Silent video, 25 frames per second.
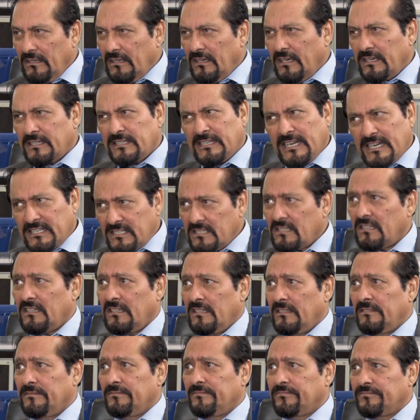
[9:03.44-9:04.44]
a debtor,
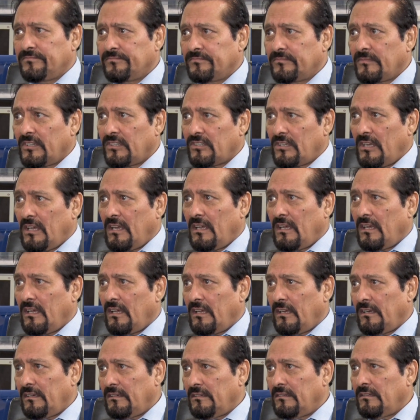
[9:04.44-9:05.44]

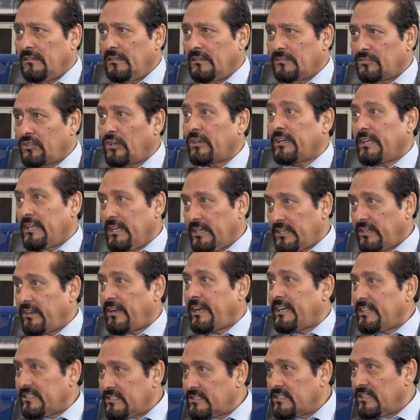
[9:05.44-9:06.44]
sorry, a
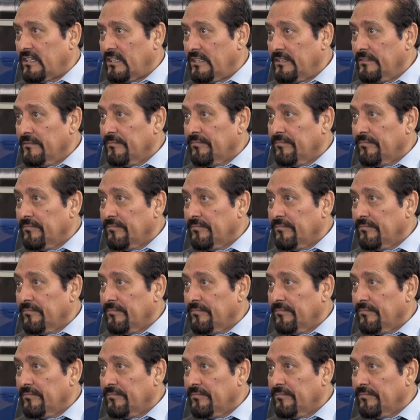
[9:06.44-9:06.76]
creditor,